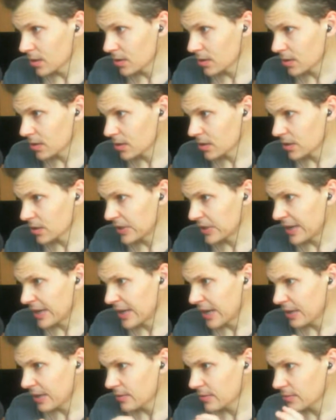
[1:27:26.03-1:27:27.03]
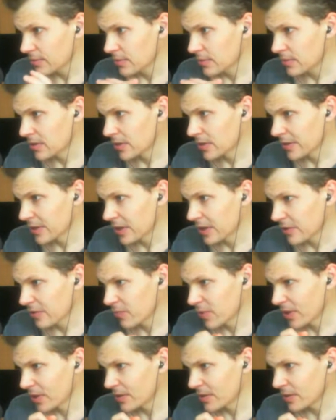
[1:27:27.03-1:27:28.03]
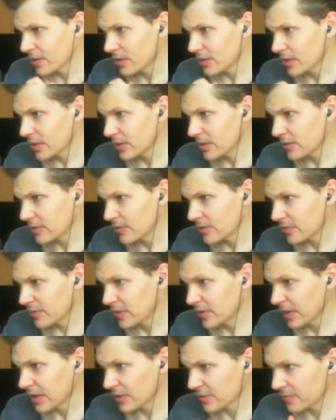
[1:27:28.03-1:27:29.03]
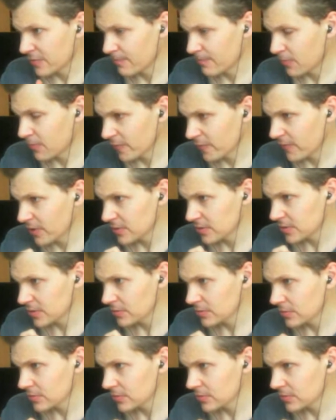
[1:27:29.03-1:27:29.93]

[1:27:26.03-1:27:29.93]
The next one is next boss fight.